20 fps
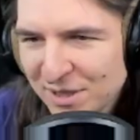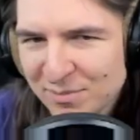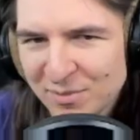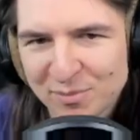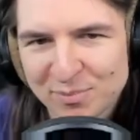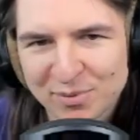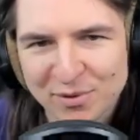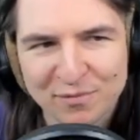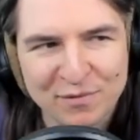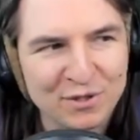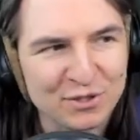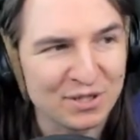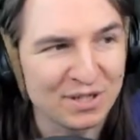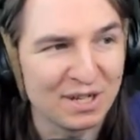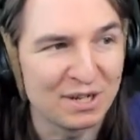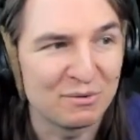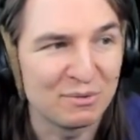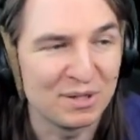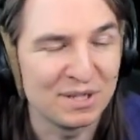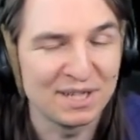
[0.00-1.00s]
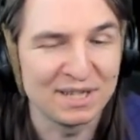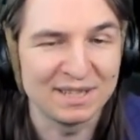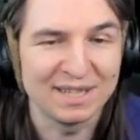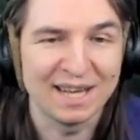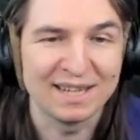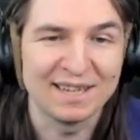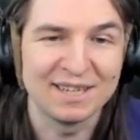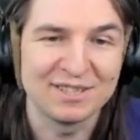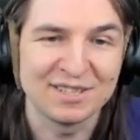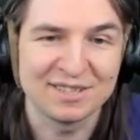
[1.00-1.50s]
more proficient in reading
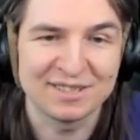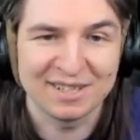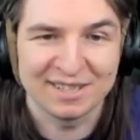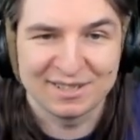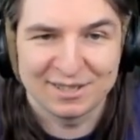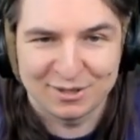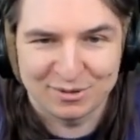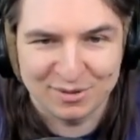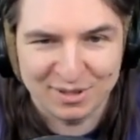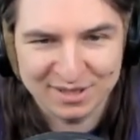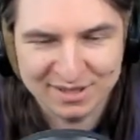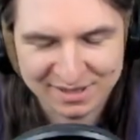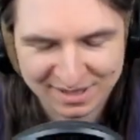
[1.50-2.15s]
that. I just got stressed